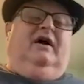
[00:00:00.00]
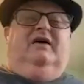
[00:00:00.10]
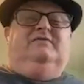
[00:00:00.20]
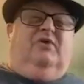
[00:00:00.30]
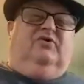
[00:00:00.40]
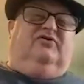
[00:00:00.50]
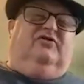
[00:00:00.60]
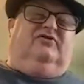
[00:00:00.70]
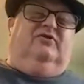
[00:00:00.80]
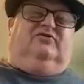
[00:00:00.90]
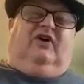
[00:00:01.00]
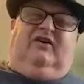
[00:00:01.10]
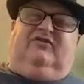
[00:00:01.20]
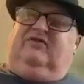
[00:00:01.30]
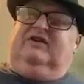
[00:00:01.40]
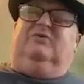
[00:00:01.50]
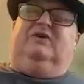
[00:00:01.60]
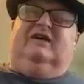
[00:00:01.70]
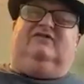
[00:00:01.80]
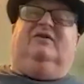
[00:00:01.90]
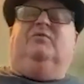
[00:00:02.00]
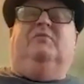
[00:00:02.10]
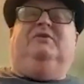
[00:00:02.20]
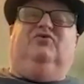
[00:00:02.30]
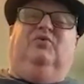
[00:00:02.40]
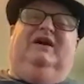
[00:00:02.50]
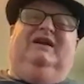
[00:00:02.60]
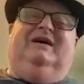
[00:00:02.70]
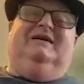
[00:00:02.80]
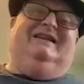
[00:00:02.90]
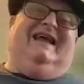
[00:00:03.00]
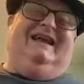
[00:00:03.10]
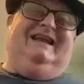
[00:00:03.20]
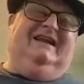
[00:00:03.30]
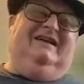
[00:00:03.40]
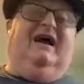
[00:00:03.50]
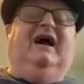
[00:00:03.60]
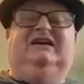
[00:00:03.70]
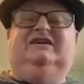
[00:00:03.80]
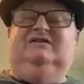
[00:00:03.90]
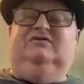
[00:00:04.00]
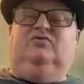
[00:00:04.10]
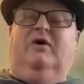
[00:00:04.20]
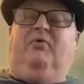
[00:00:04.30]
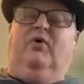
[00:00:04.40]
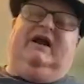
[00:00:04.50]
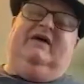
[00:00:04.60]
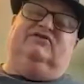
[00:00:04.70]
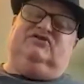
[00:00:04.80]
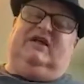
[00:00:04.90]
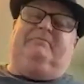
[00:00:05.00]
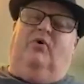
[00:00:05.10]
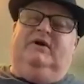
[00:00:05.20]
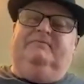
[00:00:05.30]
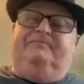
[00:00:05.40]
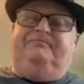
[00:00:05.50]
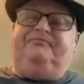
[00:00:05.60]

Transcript: And most of the students, honestly, will get somewhere between an 80 to 90 grade point average at that point.